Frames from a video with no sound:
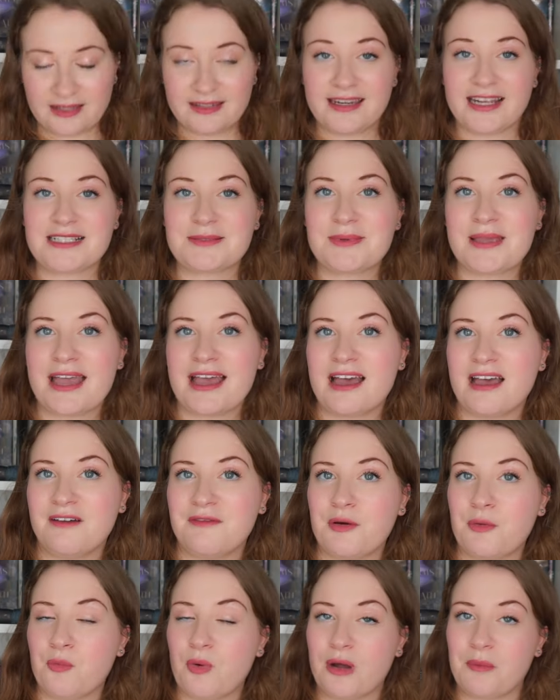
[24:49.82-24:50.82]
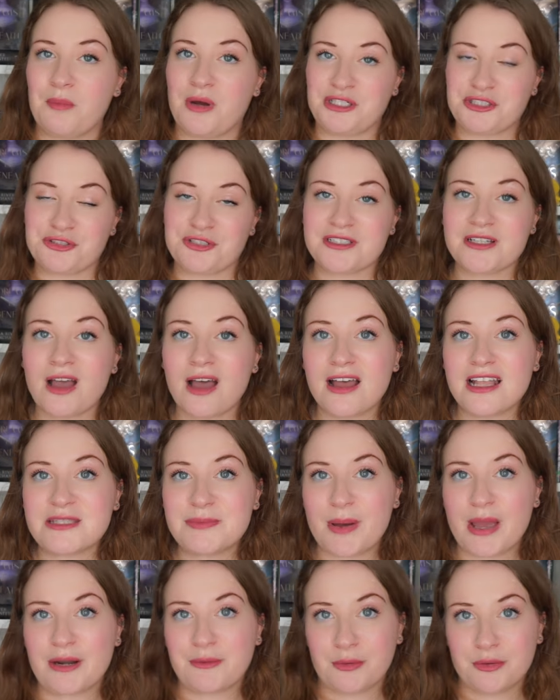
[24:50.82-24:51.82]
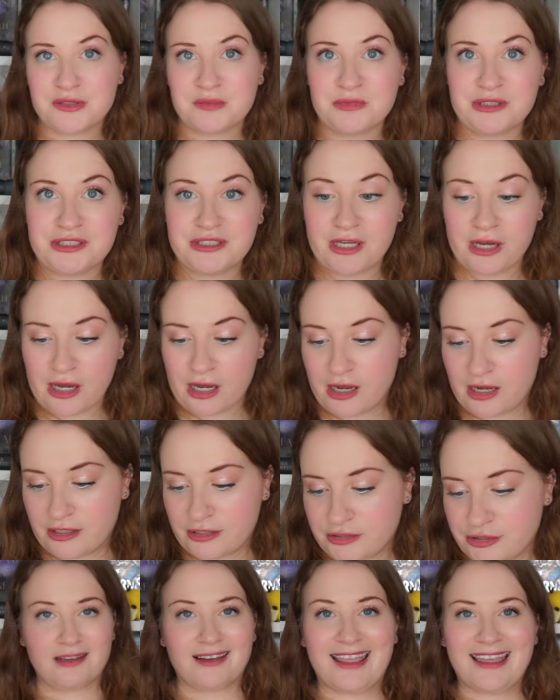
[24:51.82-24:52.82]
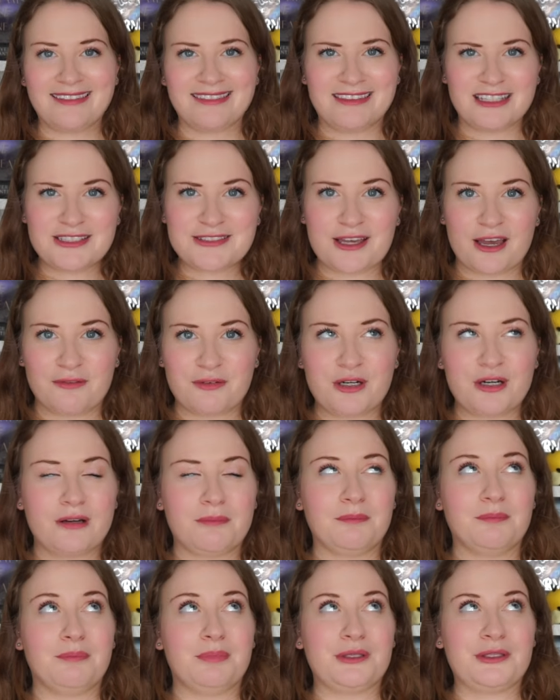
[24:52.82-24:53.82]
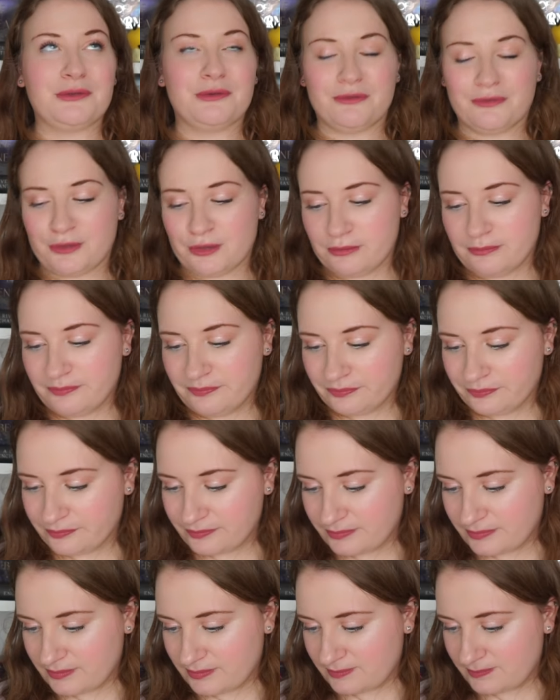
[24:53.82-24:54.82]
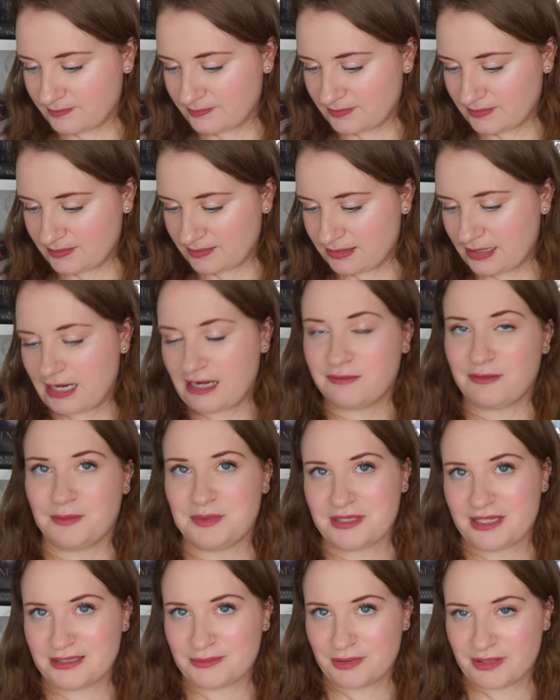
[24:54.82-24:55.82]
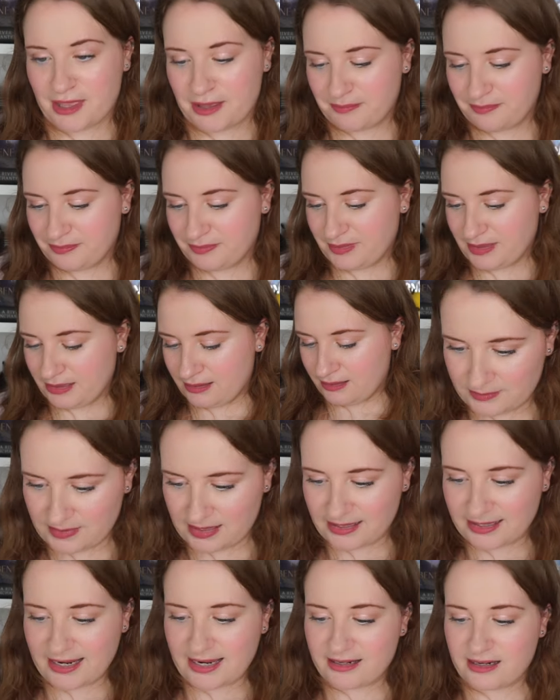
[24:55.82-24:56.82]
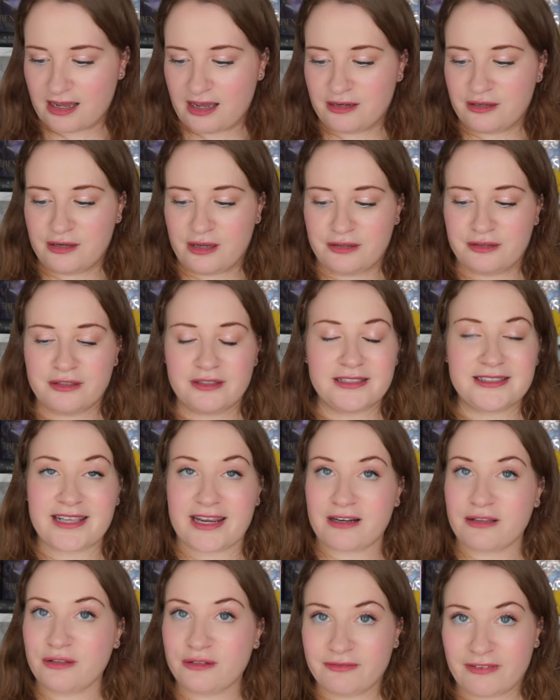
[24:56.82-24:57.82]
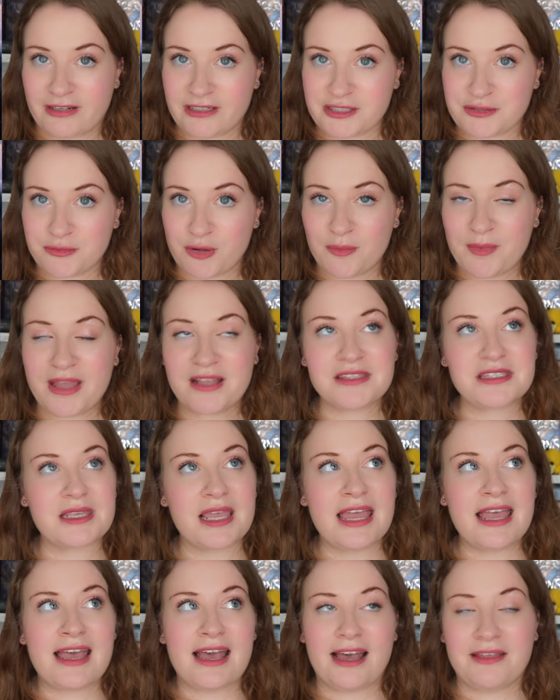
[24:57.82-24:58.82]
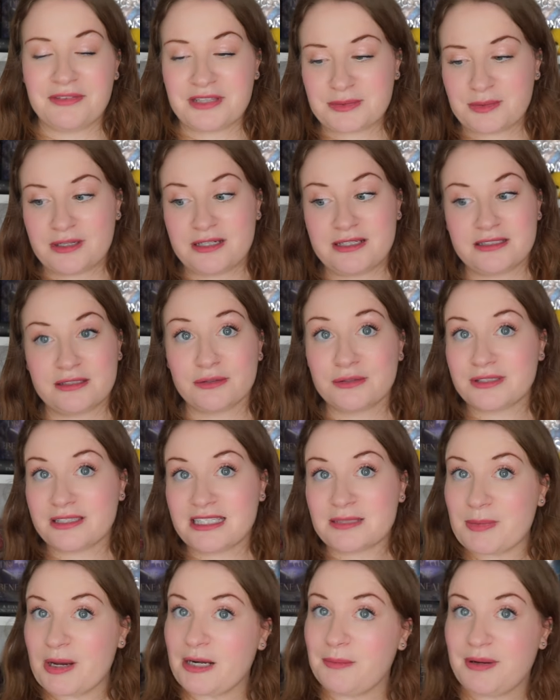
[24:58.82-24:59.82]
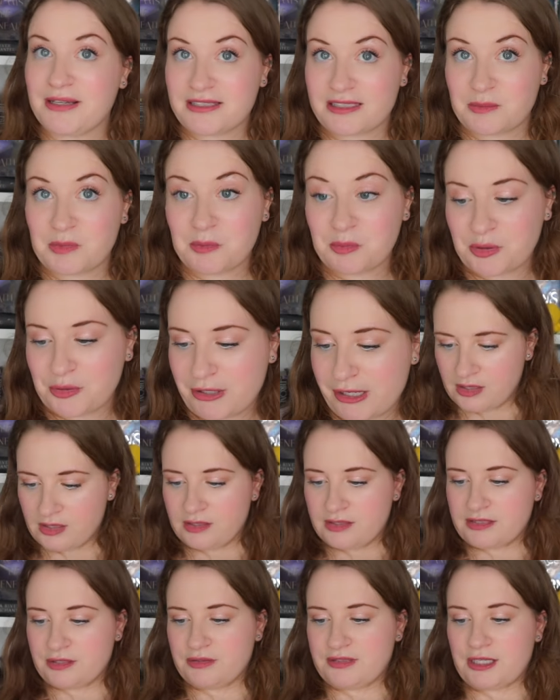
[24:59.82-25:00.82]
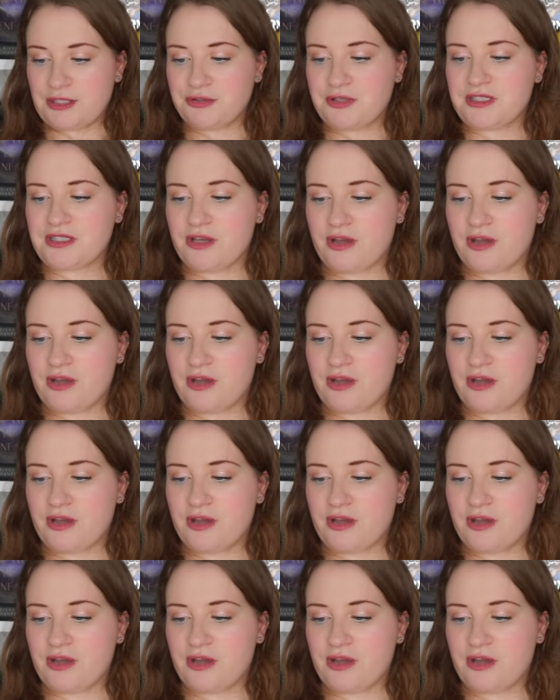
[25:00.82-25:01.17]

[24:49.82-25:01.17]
Next we have What Monsters Gods by Rosamund Hunt. Again, this cover, beautiful. Kind of obsessed with it. And again, another standalone fantasy romance, and this one is loosely inspired by Sleeping Beauty. So centuries